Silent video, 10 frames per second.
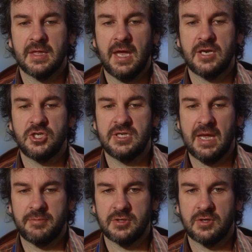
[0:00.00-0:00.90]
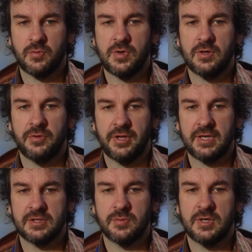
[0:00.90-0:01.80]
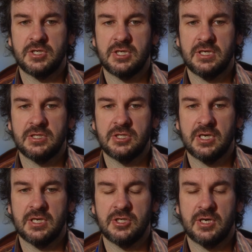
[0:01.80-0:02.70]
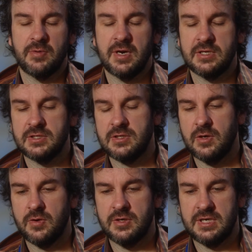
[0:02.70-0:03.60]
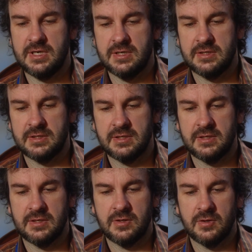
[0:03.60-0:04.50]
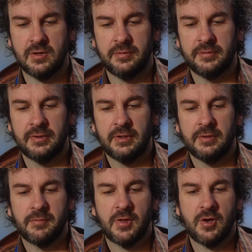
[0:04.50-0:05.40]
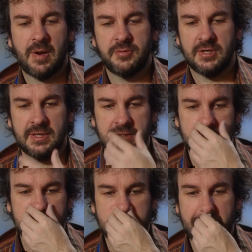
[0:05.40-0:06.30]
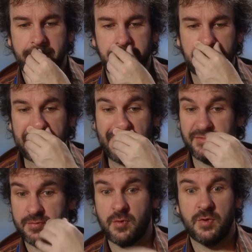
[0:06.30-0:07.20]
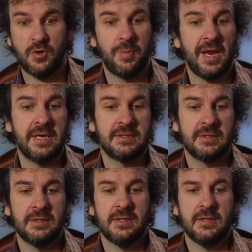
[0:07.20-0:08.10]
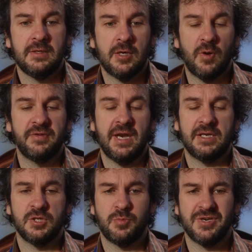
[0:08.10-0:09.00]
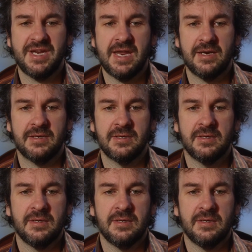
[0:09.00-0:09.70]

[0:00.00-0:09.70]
and she taps into real things where she generates, you know, her tears and her upset. It comes from a real place. You know, often actors pretend,